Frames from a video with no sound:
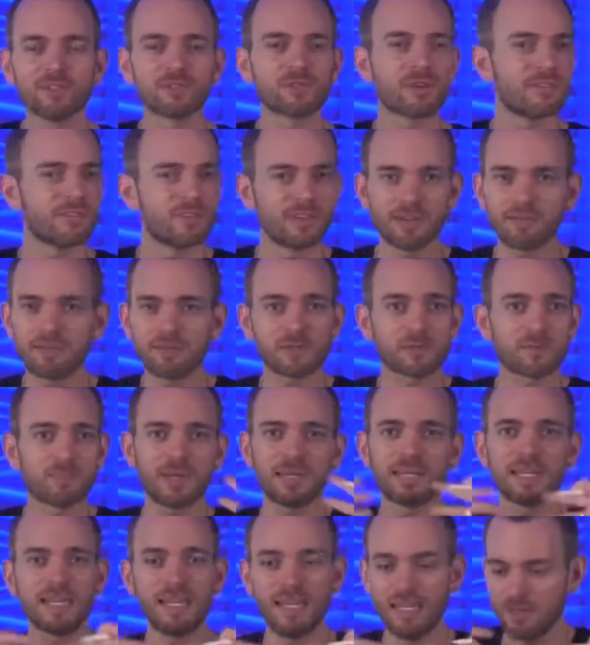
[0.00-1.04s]
So I've never
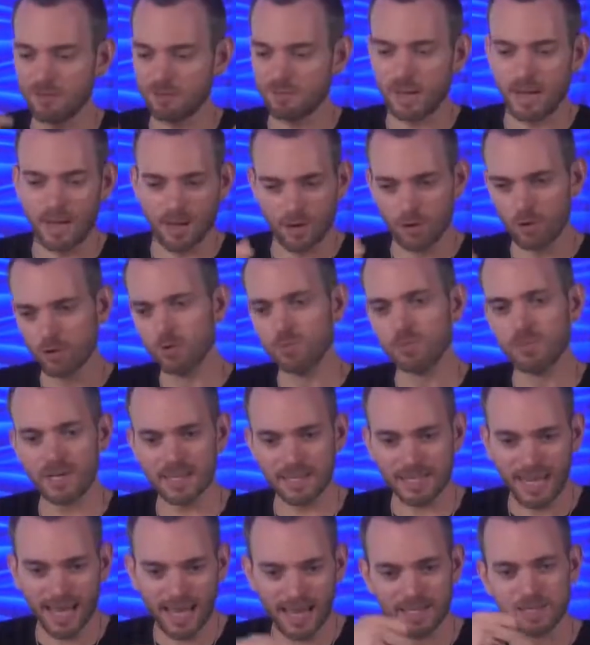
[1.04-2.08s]
spent any of my own
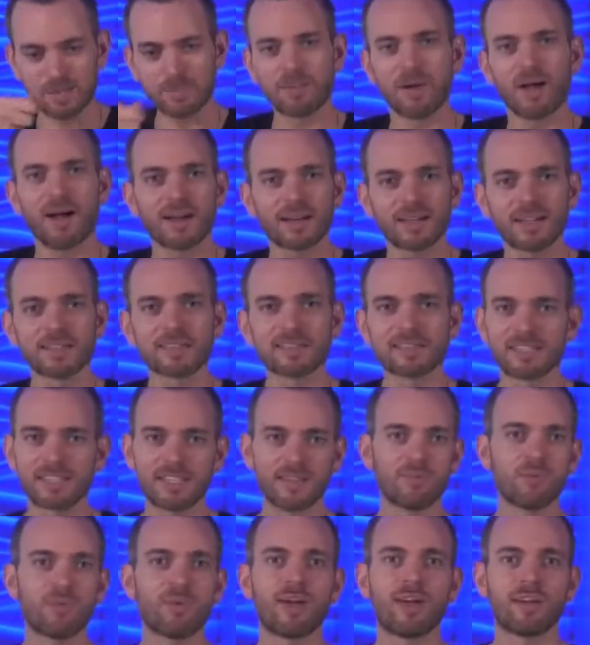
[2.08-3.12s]
money out of pocket to
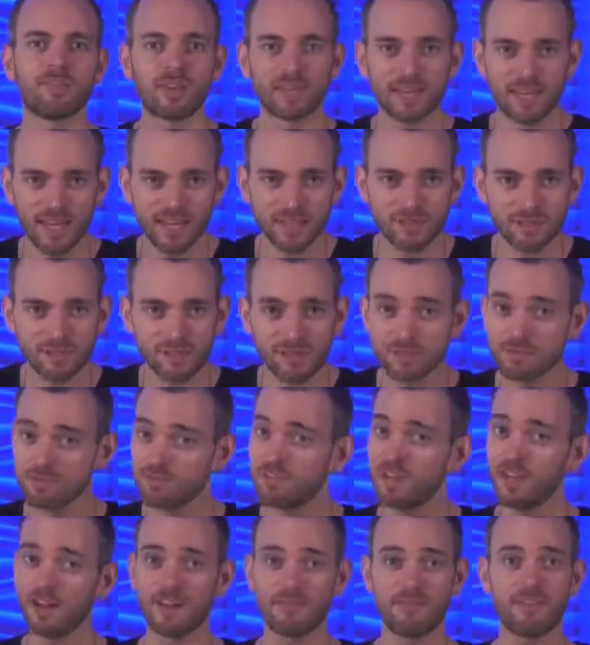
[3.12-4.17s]
give away a vacation. It's
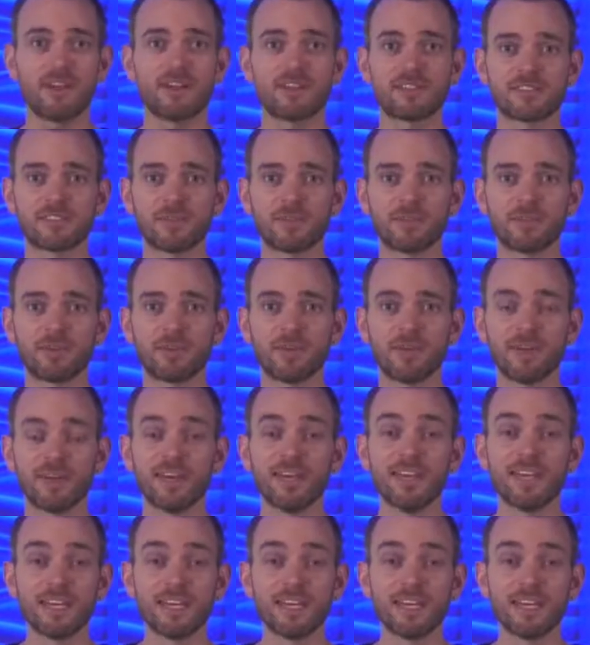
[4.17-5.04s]
very, very simple.